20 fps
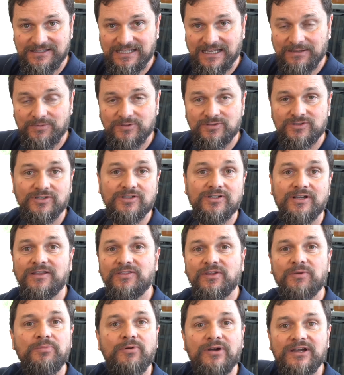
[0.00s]
temperature
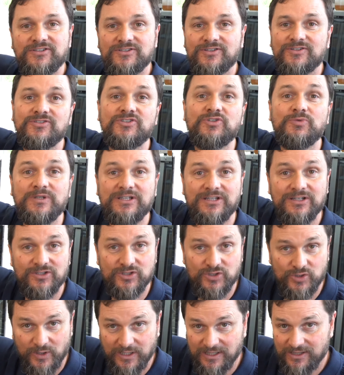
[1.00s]
and the pressure so we can
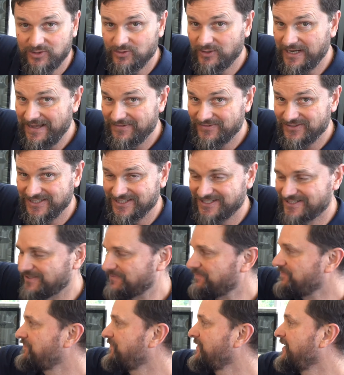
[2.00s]
enjoy the draft
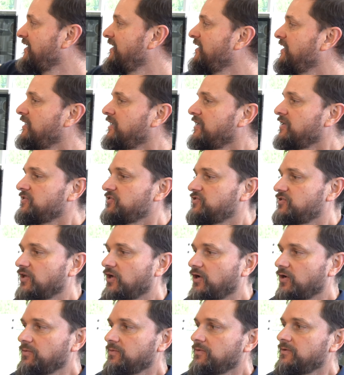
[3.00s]
system.
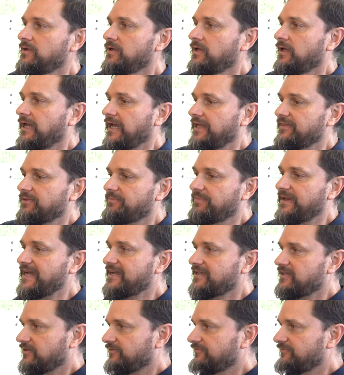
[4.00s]
So at the back of